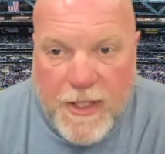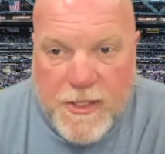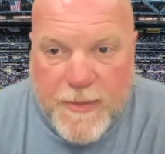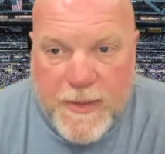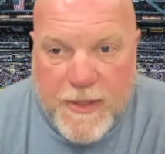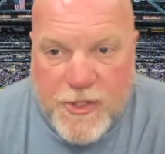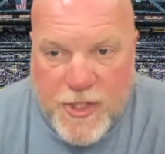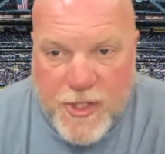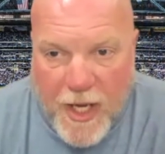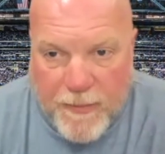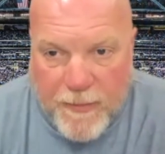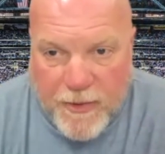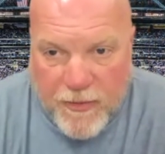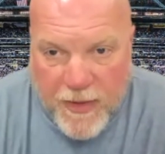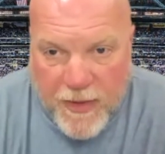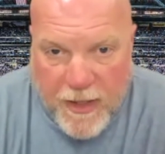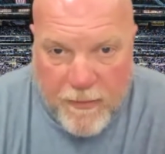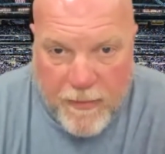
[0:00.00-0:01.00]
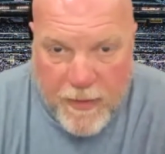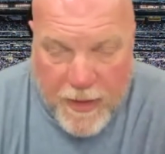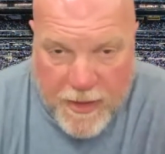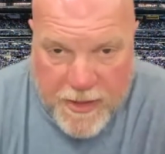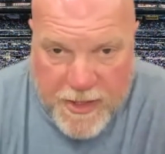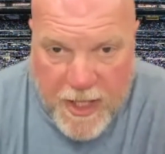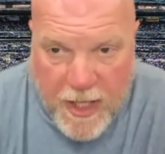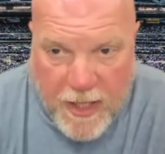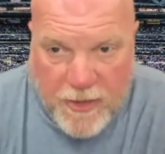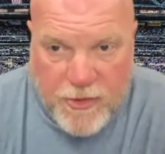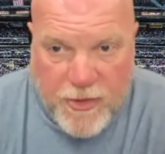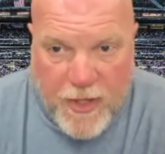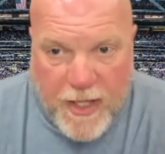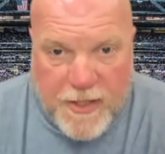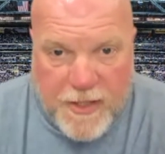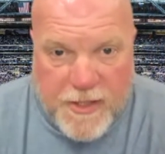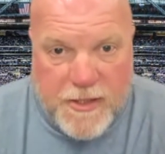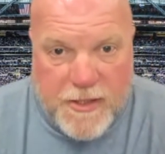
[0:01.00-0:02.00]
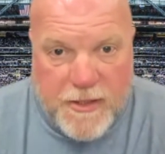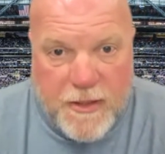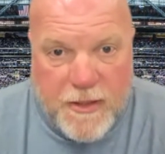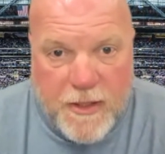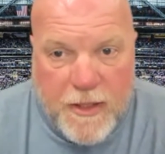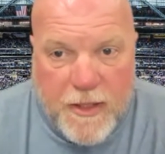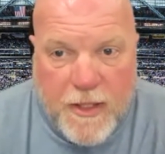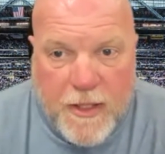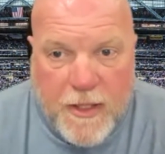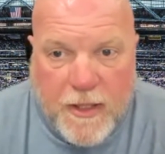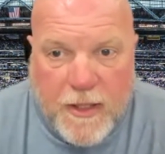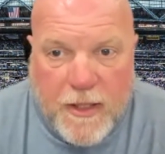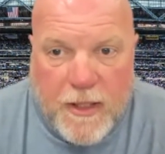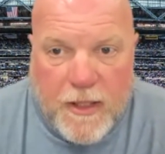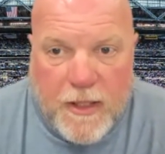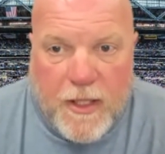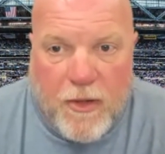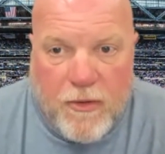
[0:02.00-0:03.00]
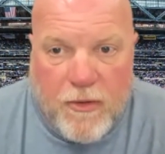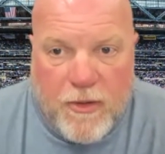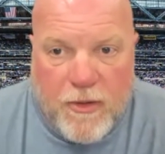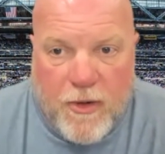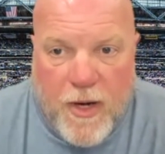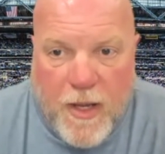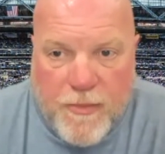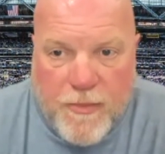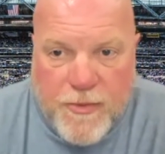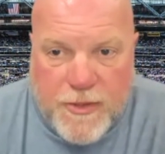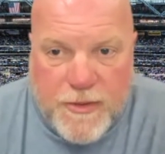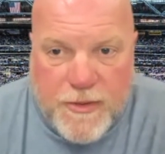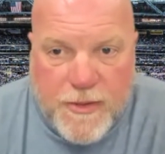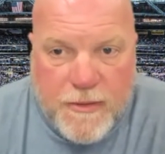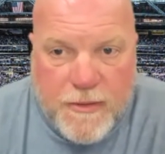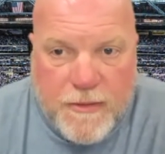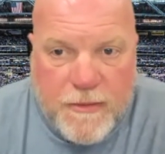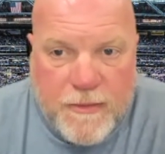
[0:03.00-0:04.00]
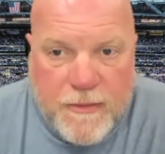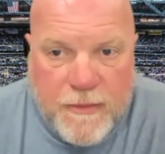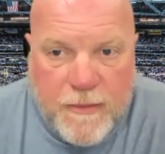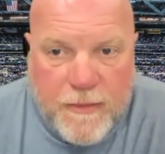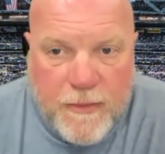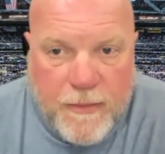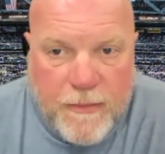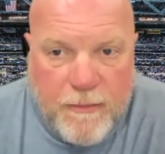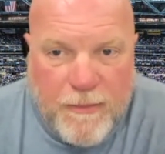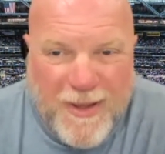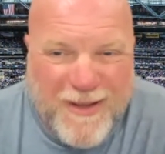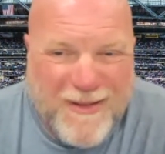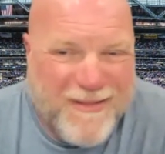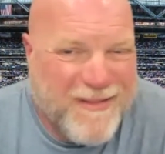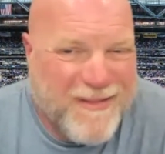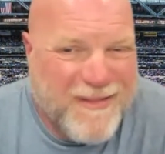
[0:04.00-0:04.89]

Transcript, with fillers: is being shopped around, but his contracts killing their options. But